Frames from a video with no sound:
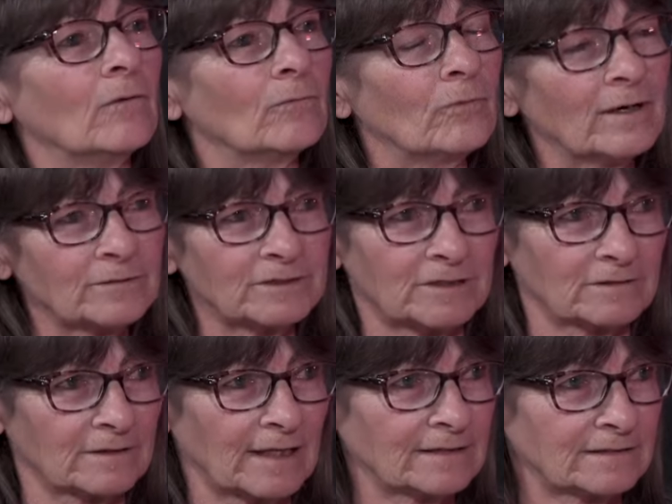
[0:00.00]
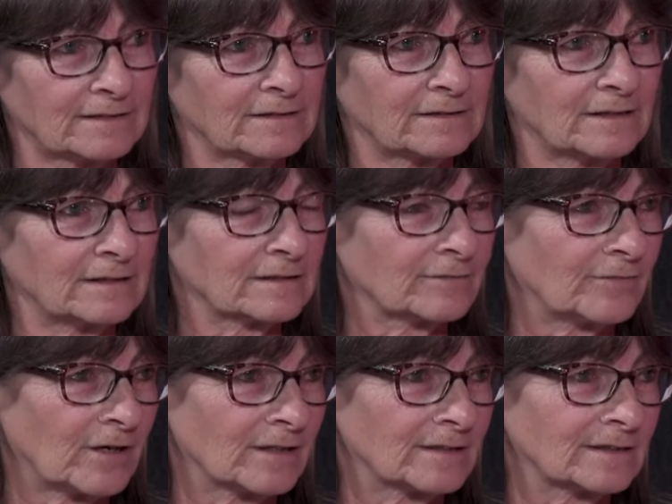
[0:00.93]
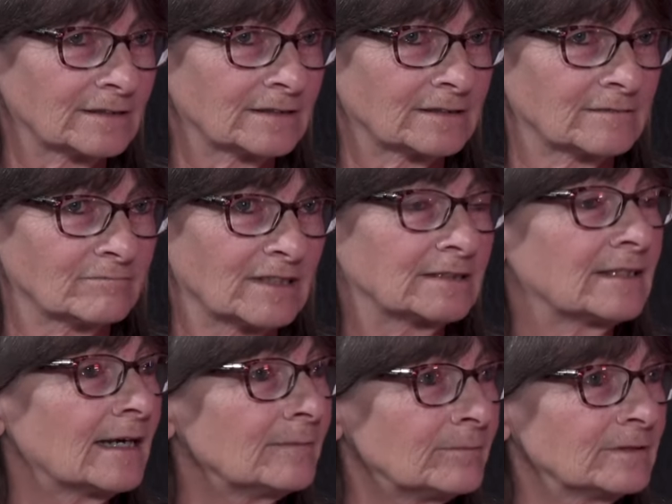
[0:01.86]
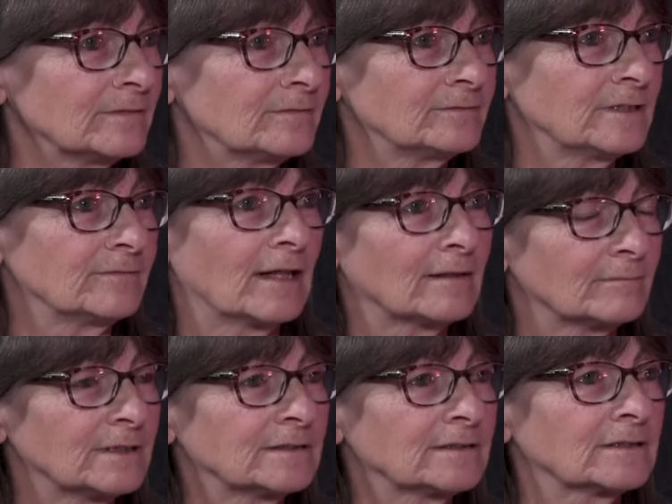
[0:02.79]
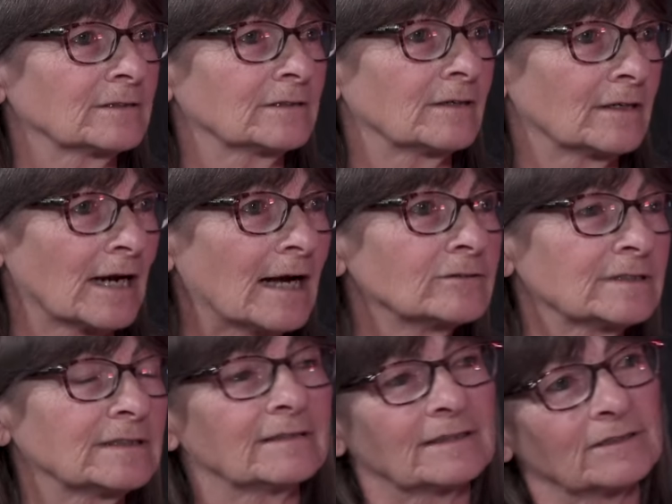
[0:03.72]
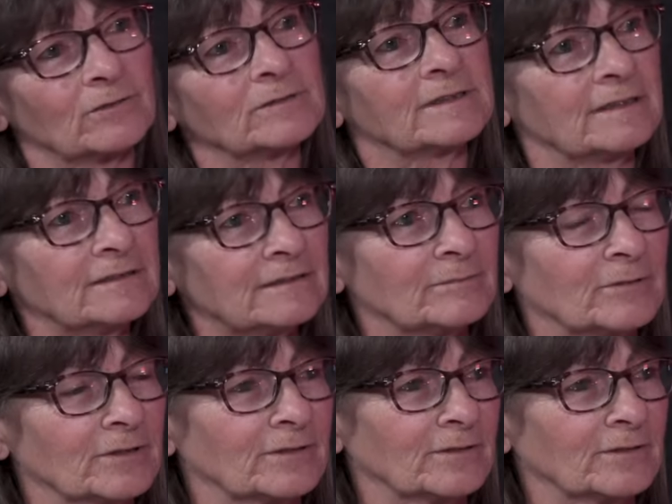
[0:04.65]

but what would you like to see as far as the type of developments or housing that goes into Port